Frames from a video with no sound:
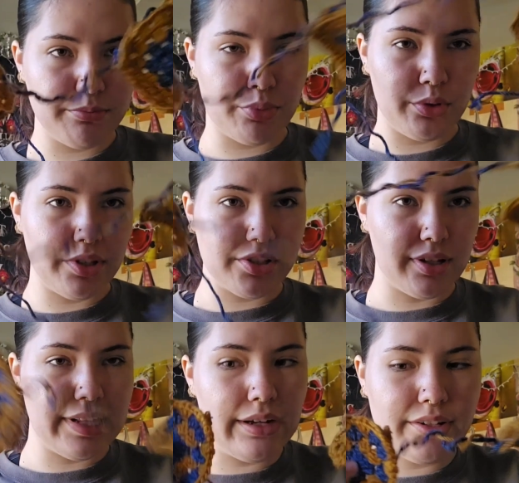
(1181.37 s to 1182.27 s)
pull this
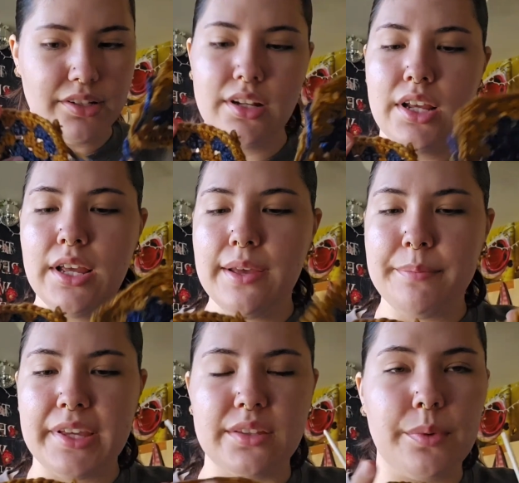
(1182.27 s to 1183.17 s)
all out and
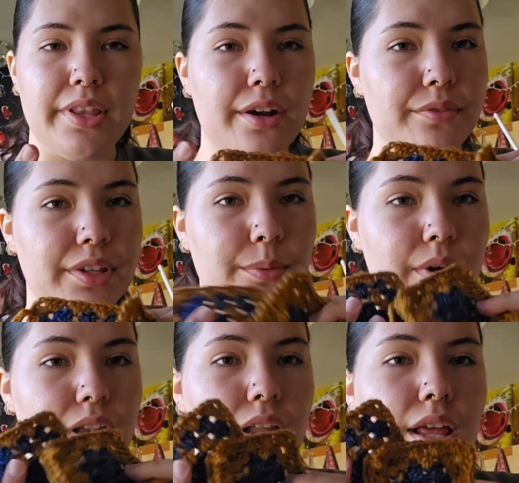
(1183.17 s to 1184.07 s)
make the one that I really
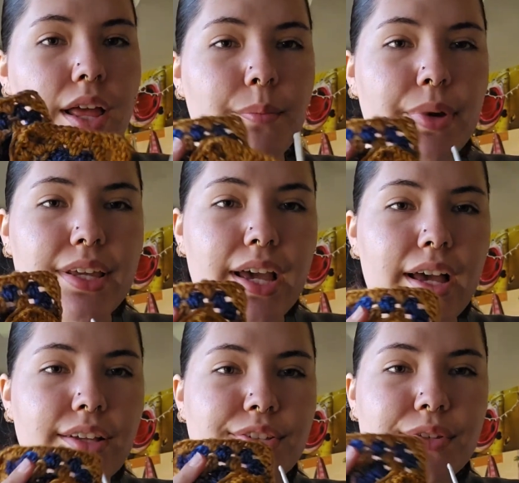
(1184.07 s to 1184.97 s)
want. But
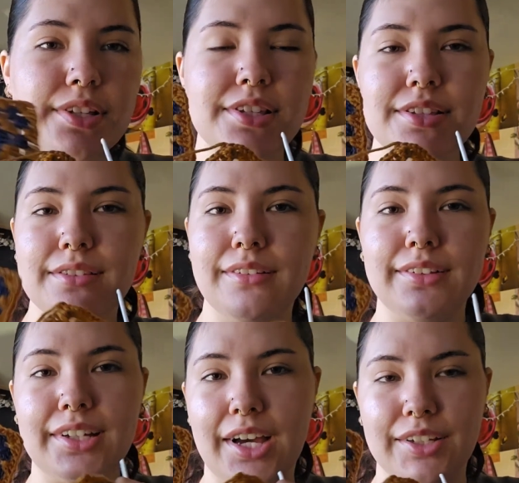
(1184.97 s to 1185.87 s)
yeah, so this is
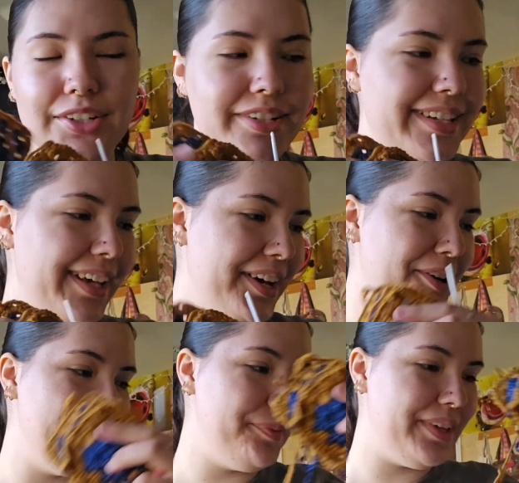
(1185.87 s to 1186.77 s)
the colors.
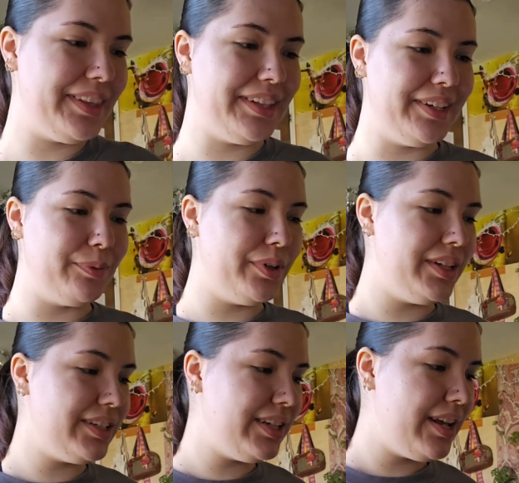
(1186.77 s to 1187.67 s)
The
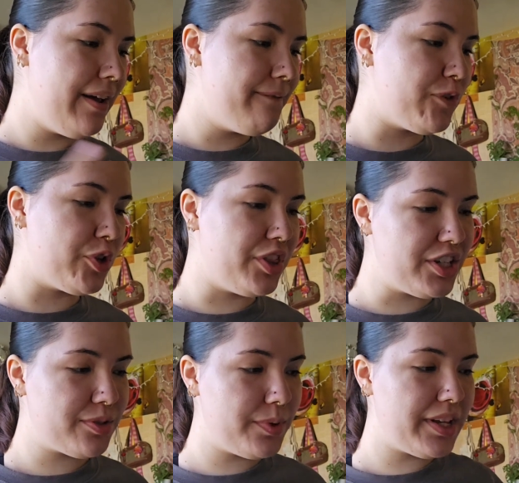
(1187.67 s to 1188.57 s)
one for
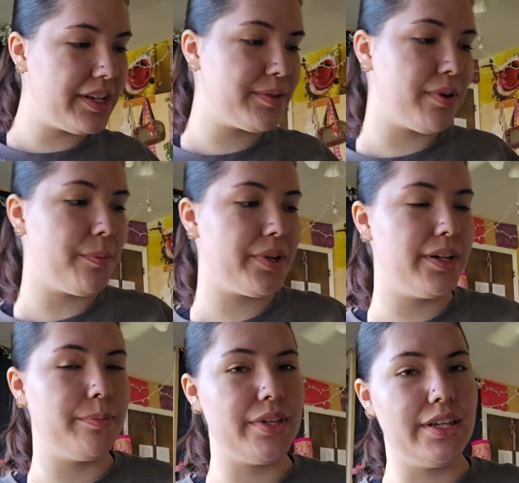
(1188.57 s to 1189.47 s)
this week is probably
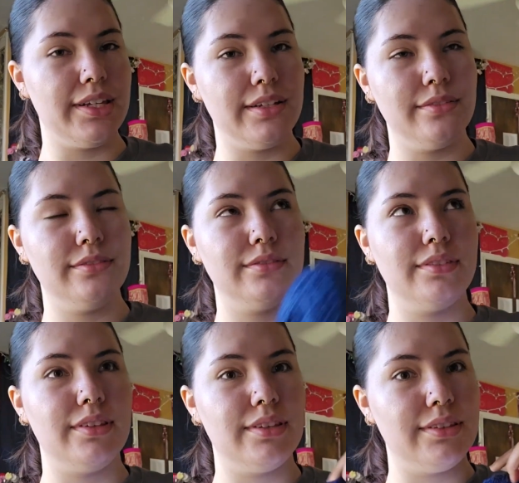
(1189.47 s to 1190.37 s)
gonna be
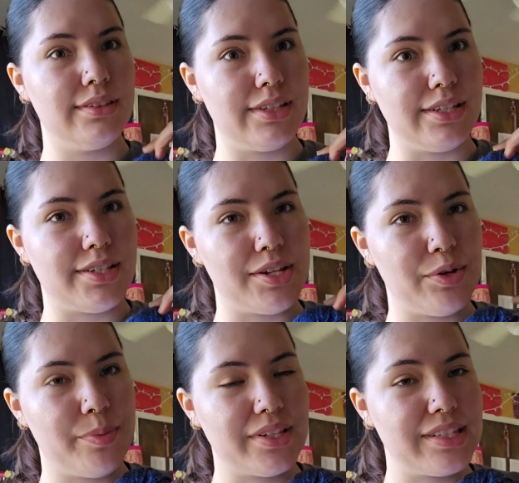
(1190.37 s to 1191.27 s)
these
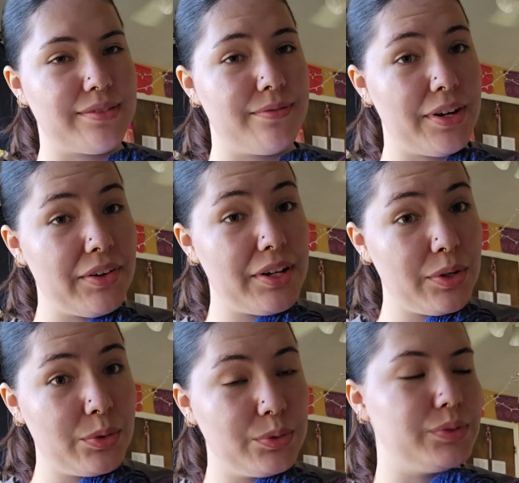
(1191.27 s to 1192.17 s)
two because it's very
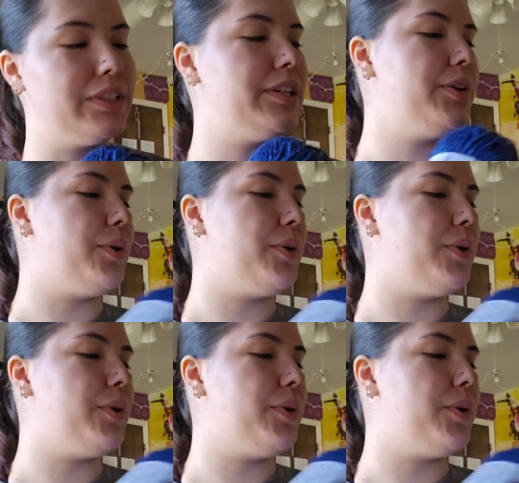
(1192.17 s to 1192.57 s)
cold in New